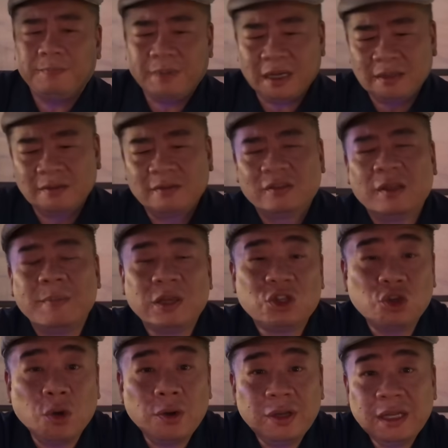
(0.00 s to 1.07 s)
But the
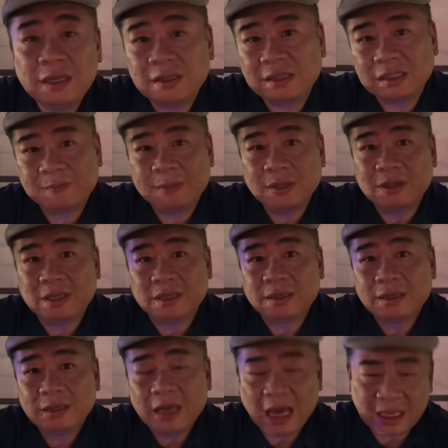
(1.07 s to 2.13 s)
majority of this building
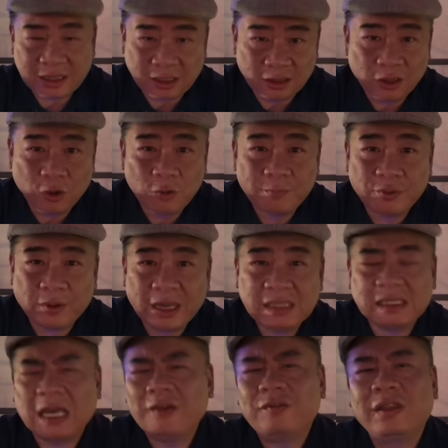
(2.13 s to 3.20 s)
at the low price,
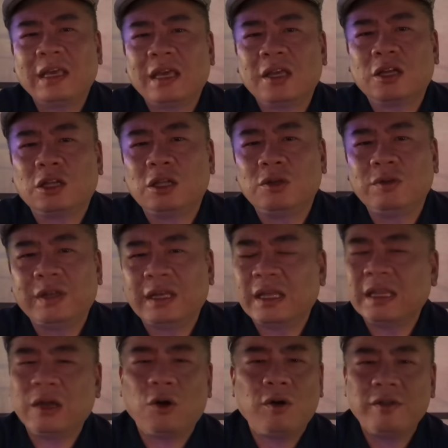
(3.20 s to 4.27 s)
everything included
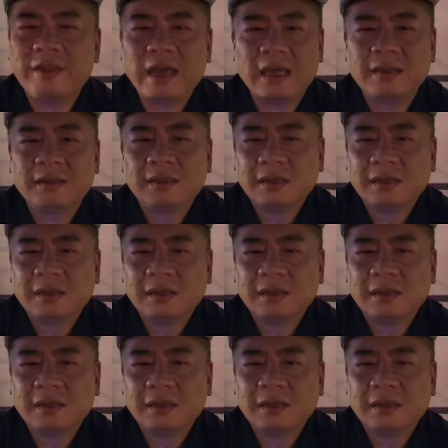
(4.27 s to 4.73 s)
and all that,